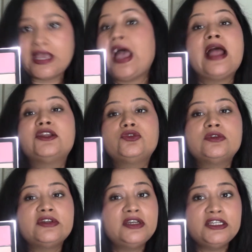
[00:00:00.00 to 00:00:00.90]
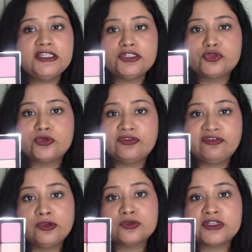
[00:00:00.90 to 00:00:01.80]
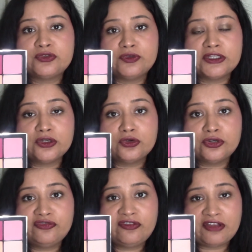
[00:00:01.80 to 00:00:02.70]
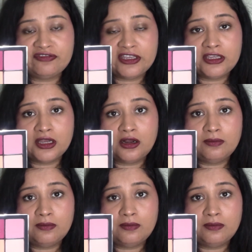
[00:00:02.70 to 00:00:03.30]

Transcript: and you really need to diffuse it with a good fluffy